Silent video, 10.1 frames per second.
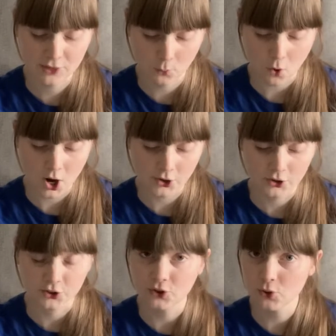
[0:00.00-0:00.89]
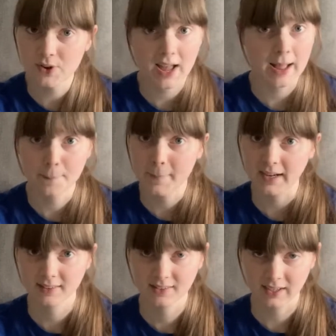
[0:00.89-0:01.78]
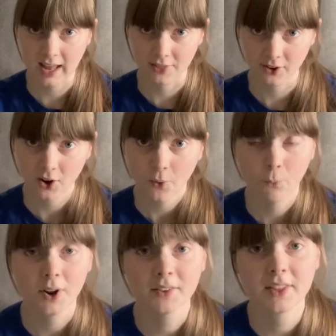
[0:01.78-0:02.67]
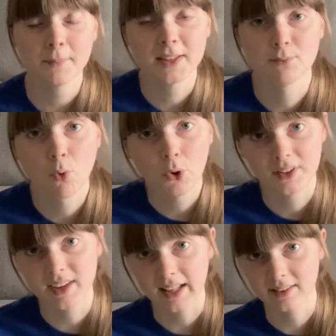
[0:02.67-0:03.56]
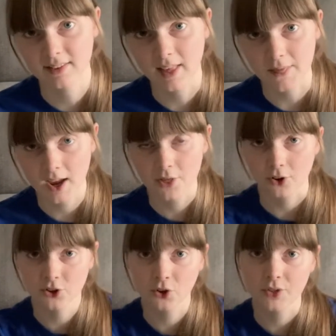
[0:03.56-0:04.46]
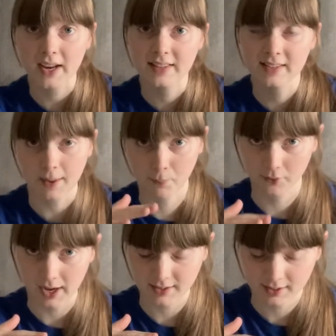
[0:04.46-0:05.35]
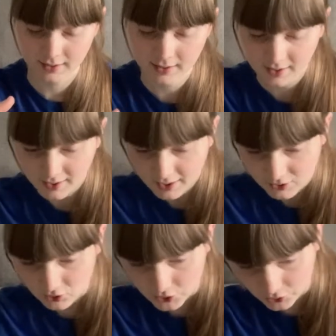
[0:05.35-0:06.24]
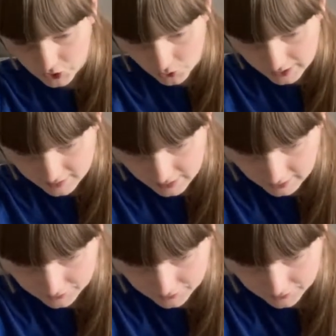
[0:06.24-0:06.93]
the water do not mix together. One of them is more dense than the other, so they separate. So you'll notice that at